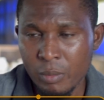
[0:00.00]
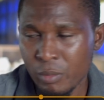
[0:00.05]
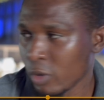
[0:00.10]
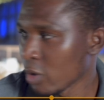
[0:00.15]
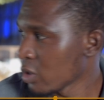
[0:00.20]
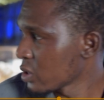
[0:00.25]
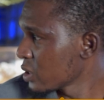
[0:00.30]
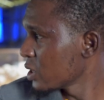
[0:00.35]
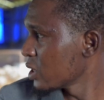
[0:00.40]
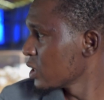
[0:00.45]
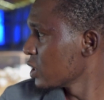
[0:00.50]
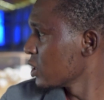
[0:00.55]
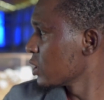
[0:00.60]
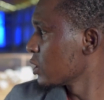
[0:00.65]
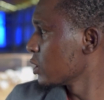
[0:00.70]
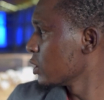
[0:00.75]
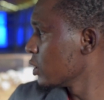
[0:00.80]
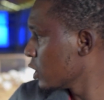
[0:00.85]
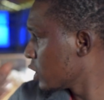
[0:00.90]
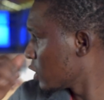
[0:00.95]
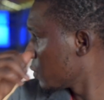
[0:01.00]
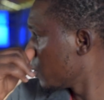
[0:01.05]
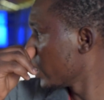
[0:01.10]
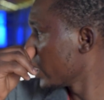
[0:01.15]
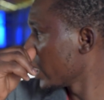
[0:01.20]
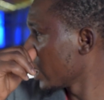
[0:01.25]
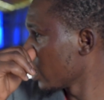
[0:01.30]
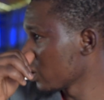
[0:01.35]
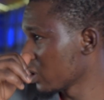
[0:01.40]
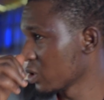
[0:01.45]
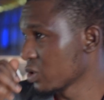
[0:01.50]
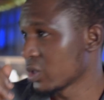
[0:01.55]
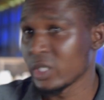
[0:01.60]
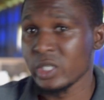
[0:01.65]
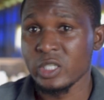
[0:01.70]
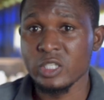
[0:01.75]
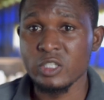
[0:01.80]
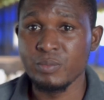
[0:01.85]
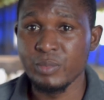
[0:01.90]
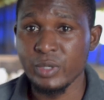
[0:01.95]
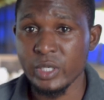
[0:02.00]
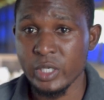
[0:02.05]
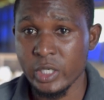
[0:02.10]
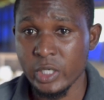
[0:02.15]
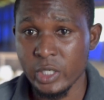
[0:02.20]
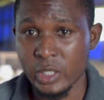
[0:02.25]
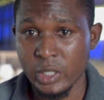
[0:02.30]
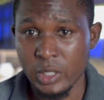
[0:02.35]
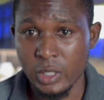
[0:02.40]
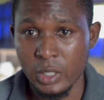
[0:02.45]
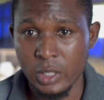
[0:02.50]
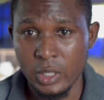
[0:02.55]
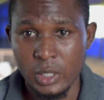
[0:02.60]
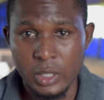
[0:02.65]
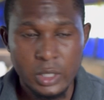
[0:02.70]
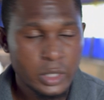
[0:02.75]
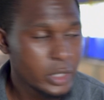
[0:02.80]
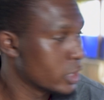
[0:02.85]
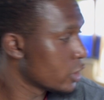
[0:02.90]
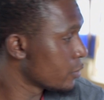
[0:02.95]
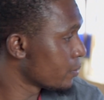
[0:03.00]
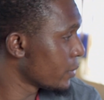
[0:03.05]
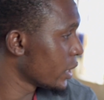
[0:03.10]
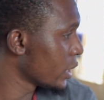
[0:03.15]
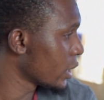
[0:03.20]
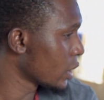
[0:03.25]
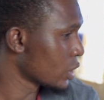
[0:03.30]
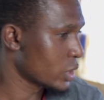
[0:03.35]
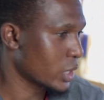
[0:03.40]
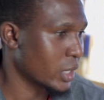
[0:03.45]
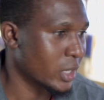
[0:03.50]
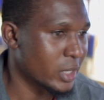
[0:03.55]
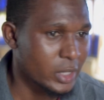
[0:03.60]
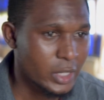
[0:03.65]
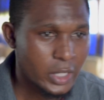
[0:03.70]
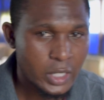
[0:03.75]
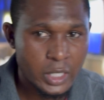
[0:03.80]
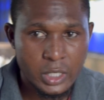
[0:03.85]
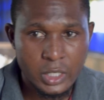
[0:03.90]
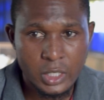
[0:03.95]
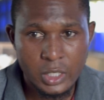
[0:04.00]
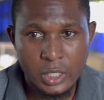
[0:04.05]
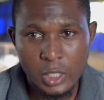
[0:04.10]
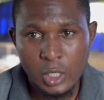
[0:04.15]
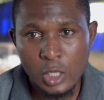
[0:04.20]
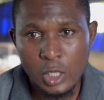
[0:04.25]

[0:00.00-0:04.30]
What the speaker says: because this pen house, you see, is big. This pen house can take